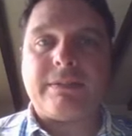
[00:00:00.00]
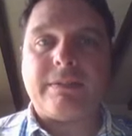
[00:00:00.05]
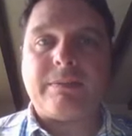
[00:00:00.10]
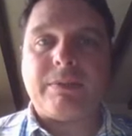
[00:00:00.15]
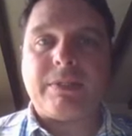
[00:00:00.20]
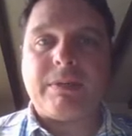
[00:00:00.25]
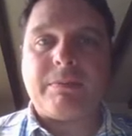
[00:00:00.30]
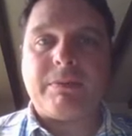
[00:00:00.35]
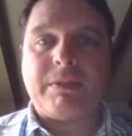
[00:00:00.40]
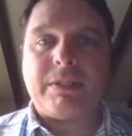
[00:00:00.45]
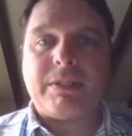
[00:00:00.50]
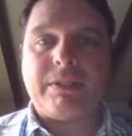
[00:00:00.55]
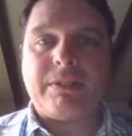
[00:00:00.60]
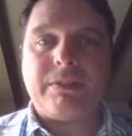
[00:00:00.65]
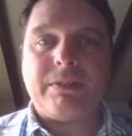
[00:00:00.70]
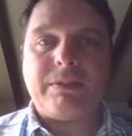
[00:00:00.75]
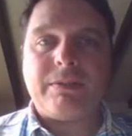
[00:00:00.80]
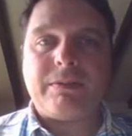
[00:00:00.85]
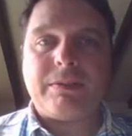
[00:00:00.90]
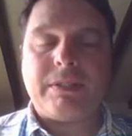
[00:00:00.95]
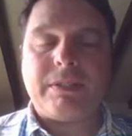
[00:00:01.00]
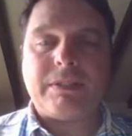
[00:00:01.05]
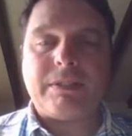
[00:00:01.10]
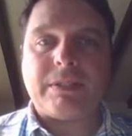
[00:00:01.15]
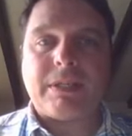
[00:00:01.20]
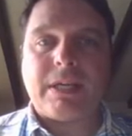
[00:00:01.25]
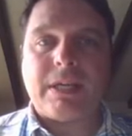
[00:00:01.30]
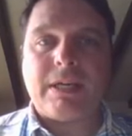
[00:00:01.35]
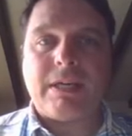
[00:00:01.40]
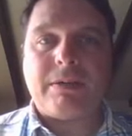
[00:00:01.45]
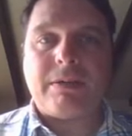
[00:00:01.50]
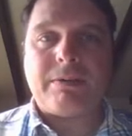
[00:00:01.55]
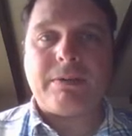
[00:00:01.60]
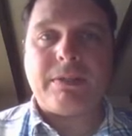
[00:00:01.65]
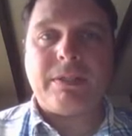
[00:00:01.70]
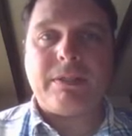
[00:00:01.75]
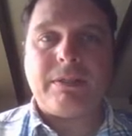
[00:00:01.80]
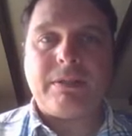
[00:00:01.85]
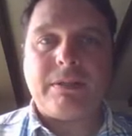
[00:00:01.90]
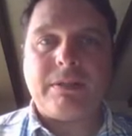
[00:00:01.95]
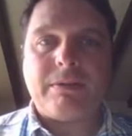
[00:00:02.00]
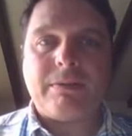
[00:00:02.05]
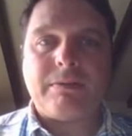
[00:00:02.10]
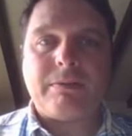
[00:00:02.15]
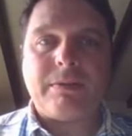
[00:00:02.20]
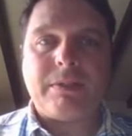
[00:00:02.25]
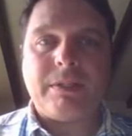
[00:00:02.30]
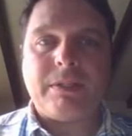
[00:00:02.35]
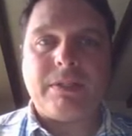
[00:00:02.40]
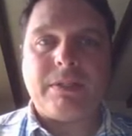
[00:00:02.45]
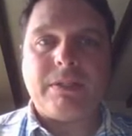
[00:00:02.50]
and what I'm going to do is I already know